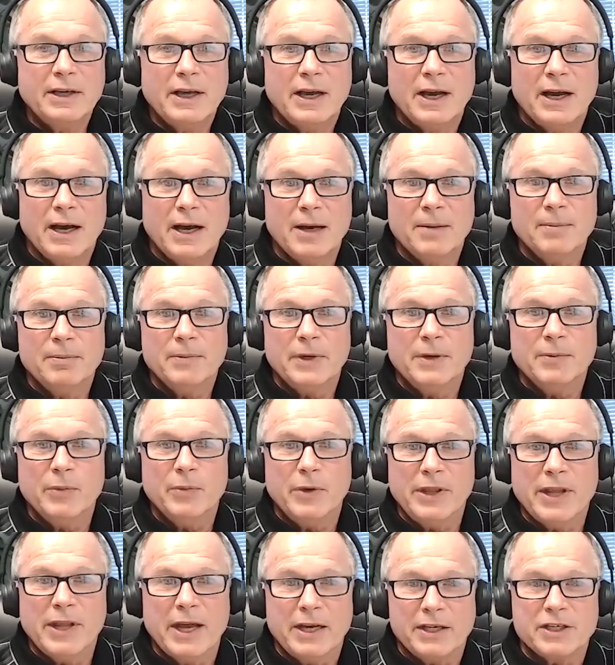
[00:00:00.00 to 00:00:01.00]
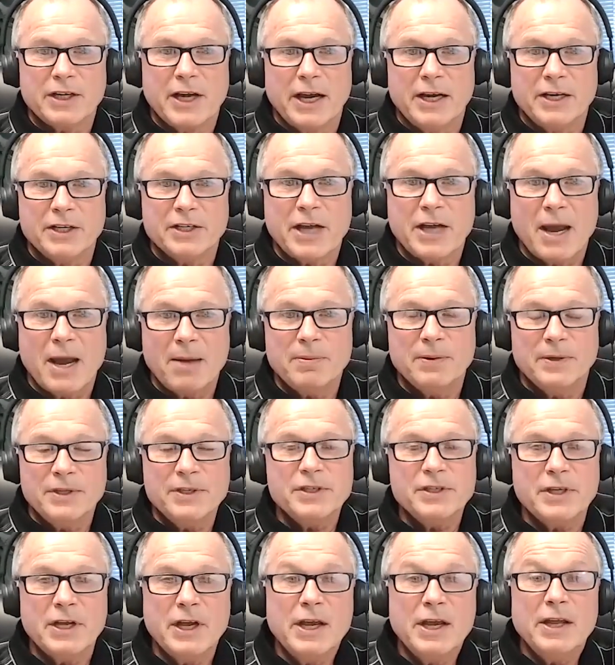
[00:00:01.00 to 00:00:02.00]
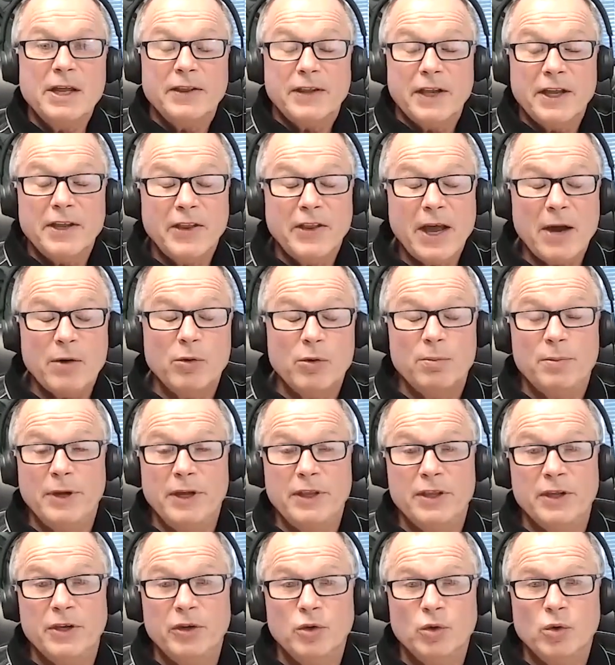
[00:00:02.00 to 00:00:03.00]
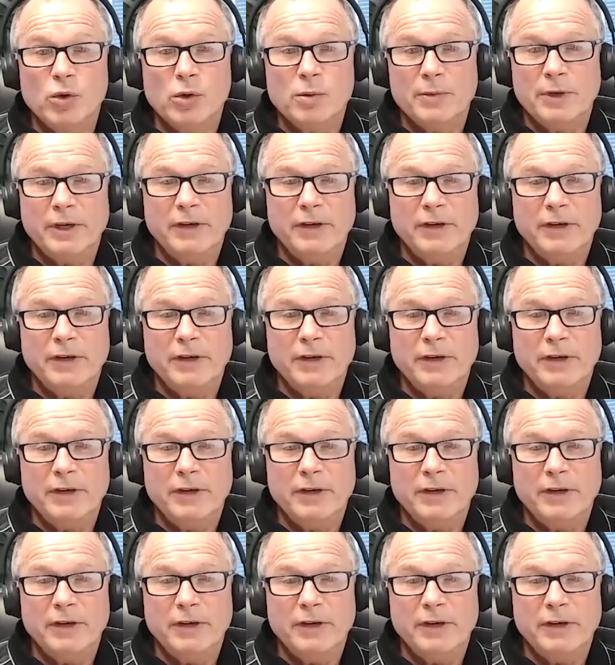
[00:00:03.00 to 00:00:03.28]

And when that change happens, then that will be the norm.